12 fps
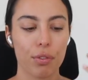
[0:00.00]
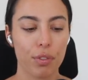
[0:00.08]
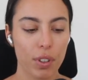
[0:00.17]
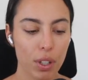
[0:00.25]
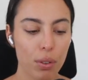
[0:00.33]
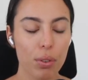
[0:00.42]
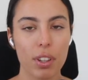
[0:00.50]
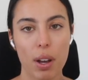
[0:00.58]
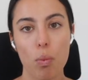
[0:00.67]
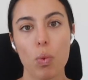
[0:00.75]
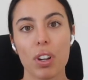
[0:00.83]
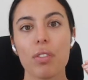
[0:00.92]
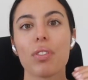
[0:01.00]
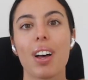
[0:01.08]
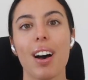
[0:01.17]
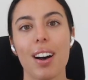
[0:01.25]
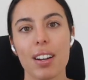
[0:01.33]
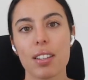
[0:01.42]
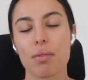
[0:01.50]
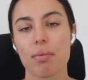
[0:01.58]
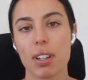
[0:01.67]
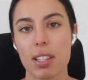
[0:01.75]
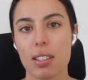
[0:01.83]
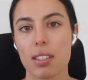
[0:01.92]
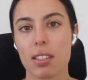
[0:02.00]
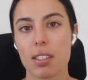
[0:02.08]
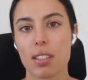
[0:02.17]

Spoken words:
feel that one of the hardest reasons